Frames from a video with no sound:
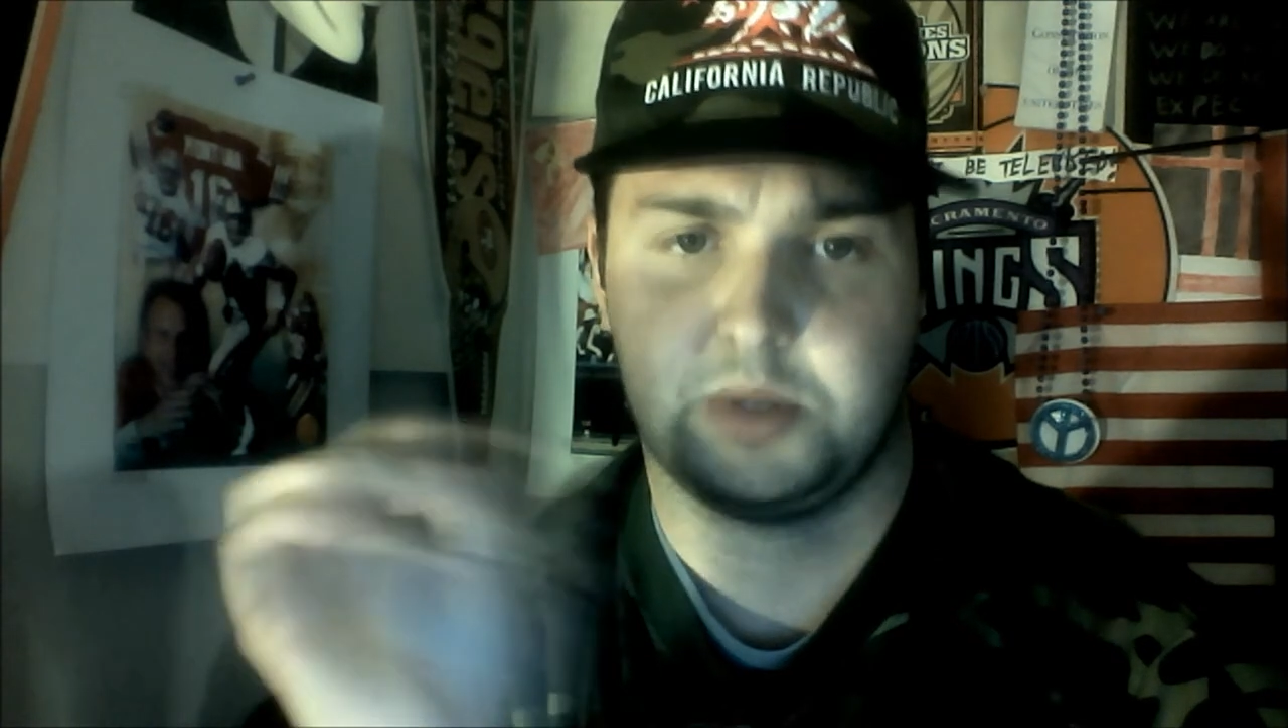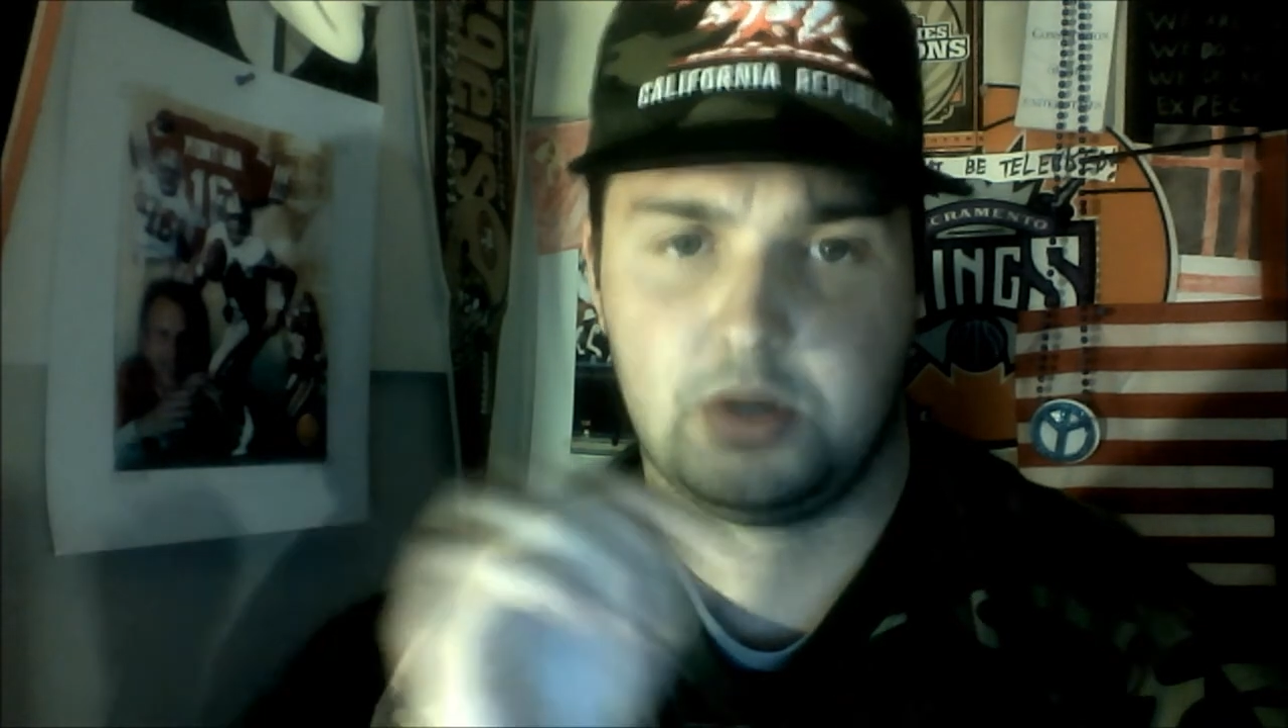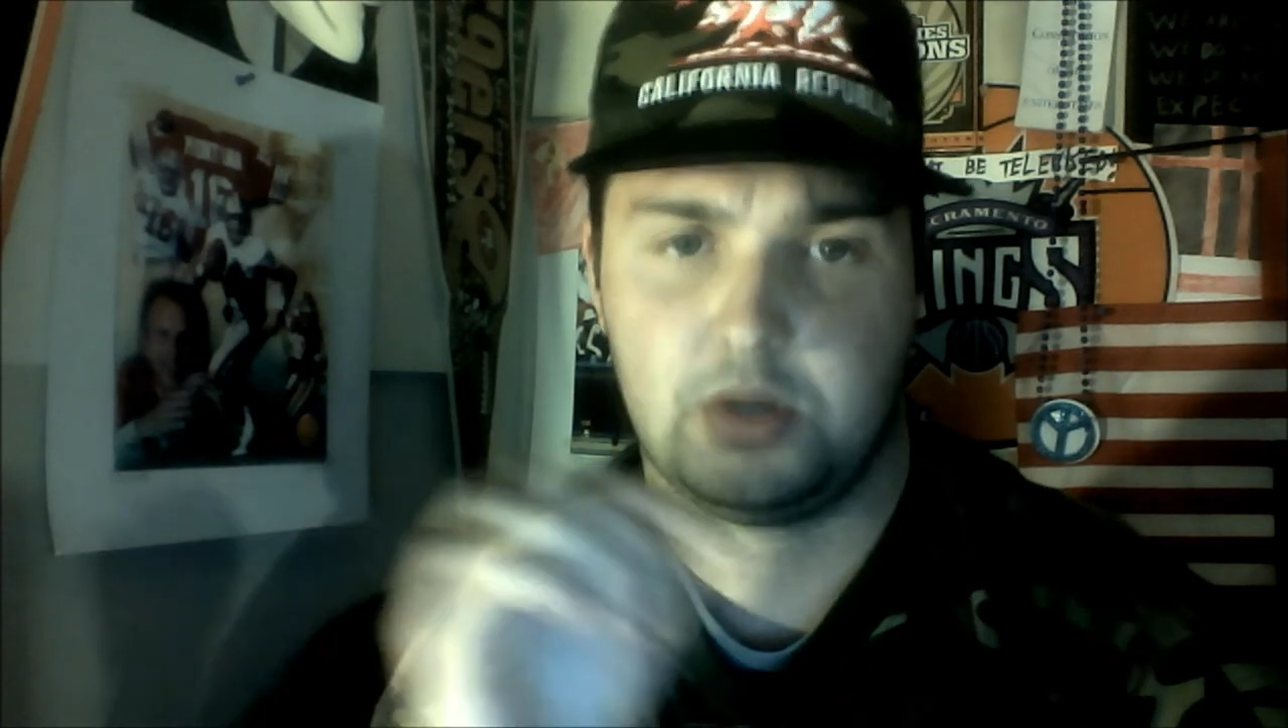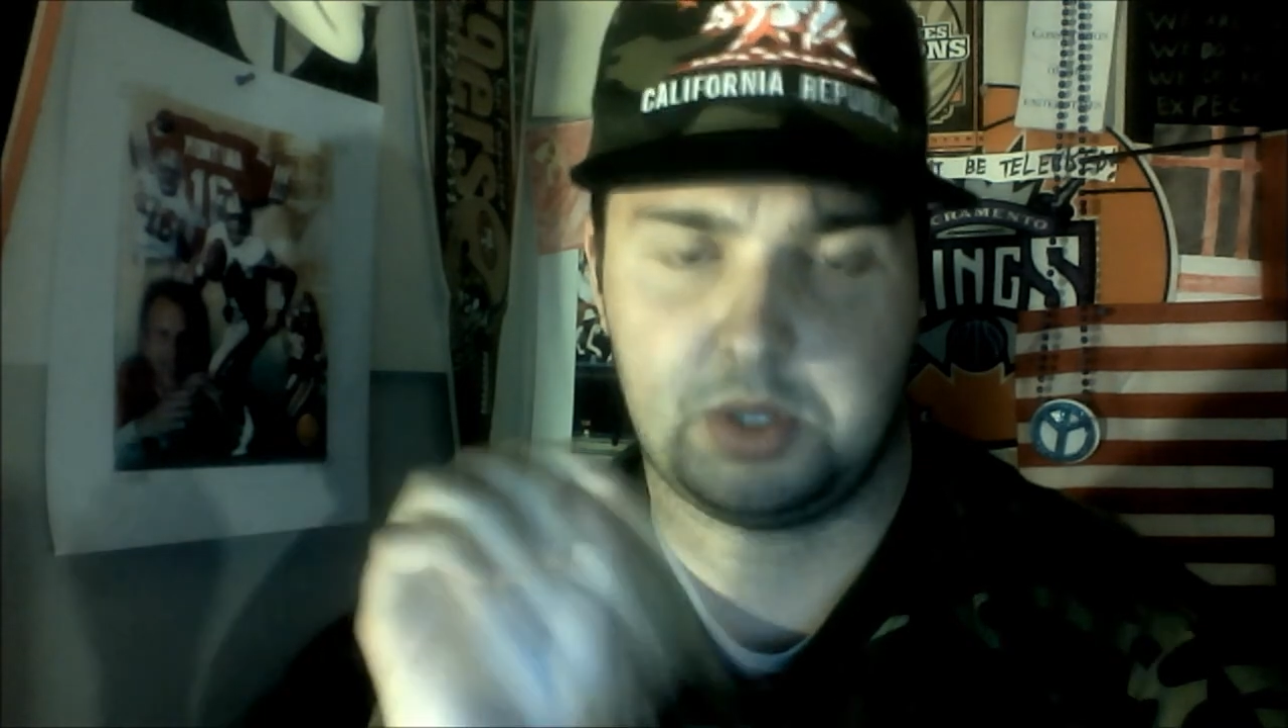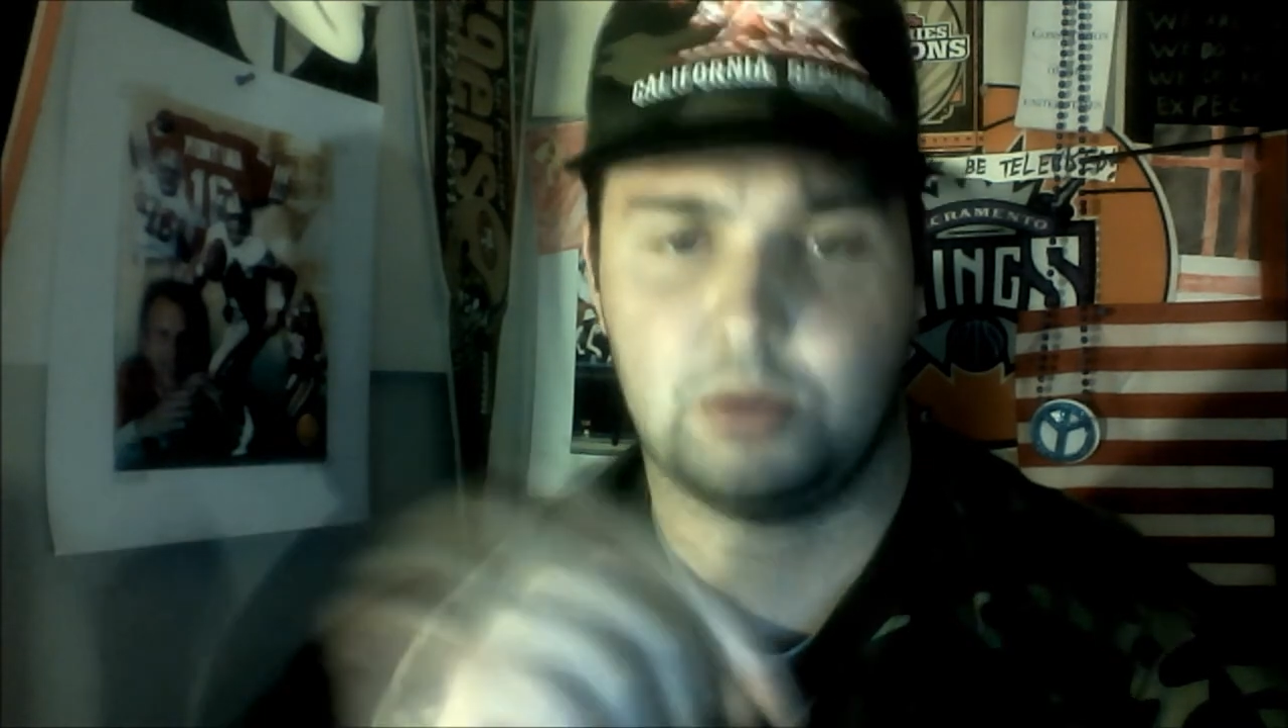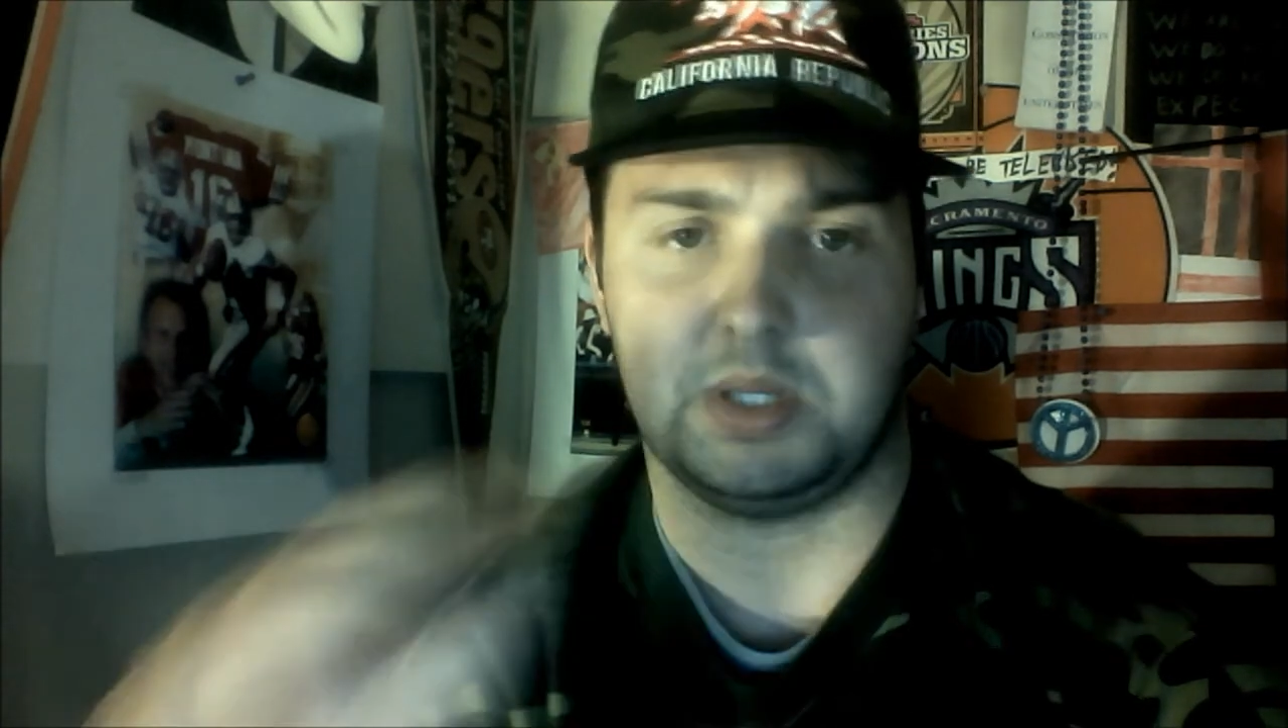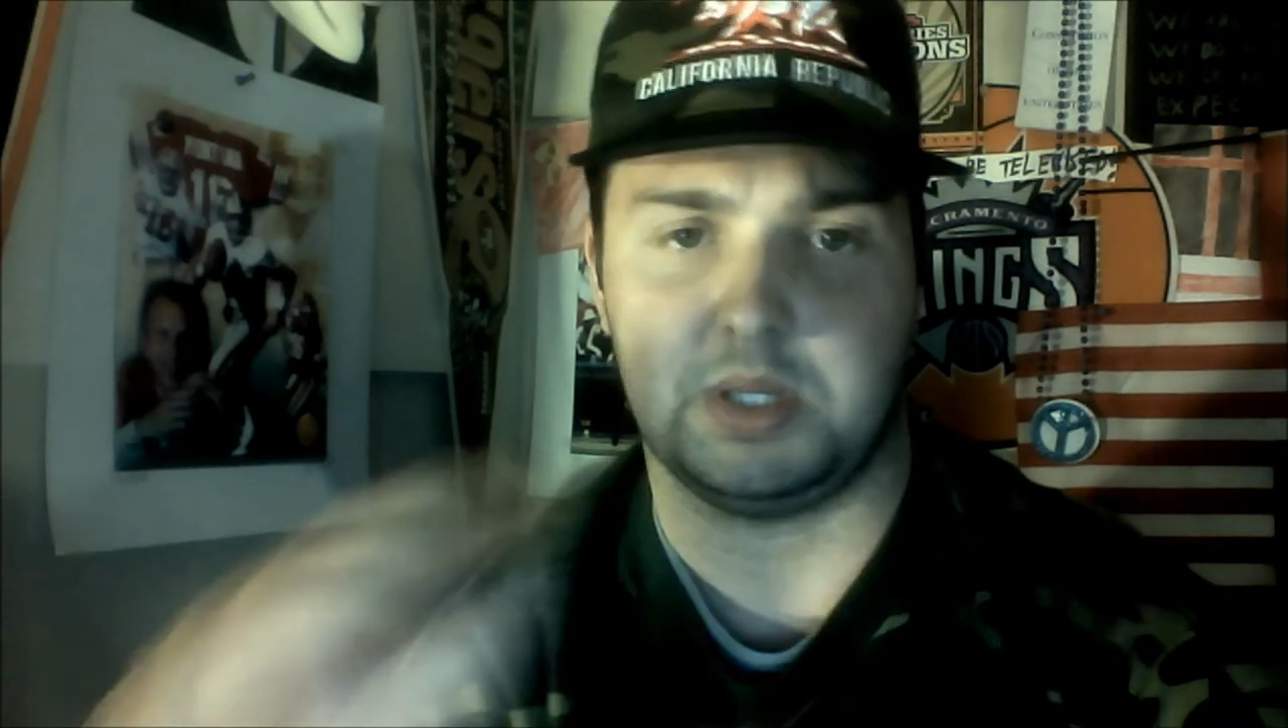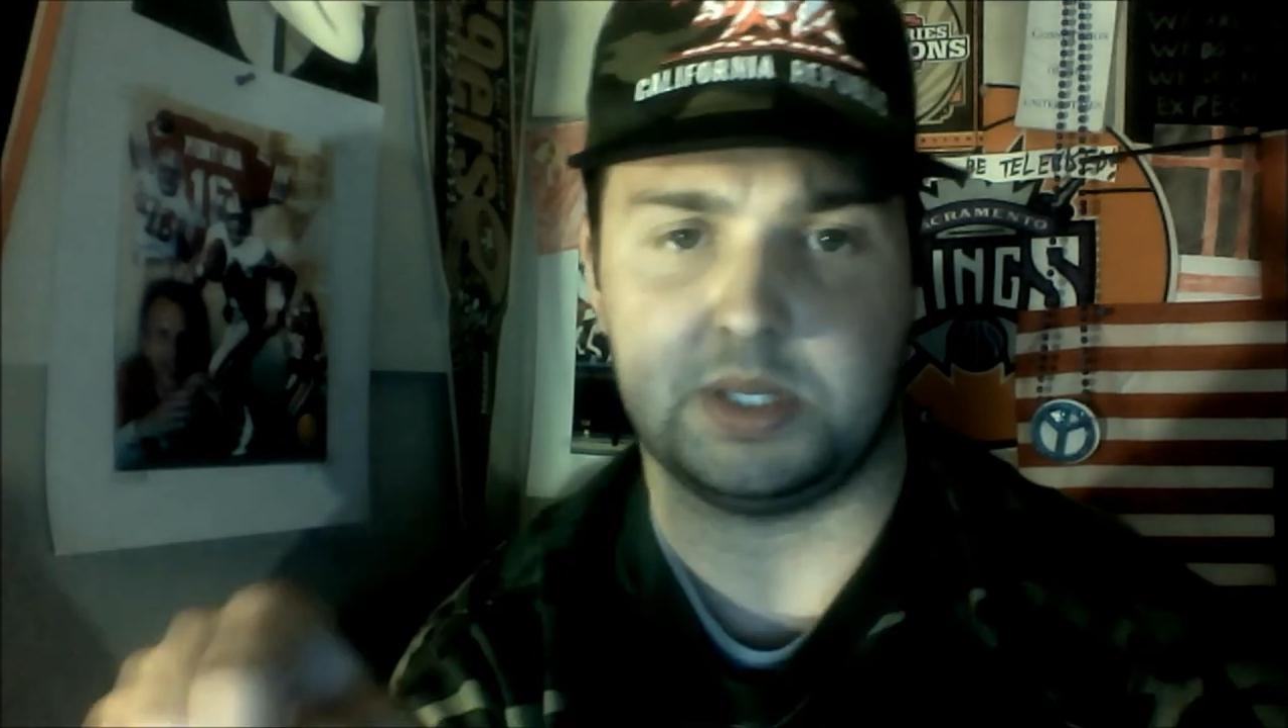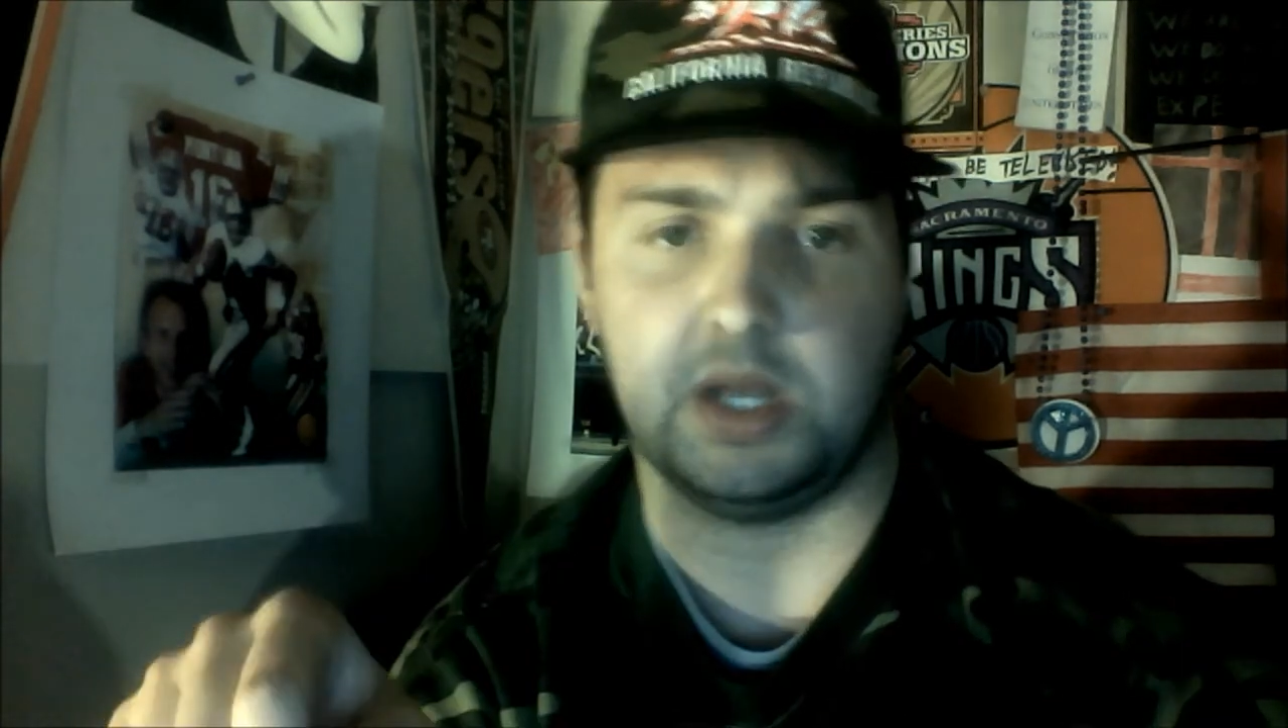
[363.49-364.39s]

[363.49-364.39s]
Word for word: Shirley's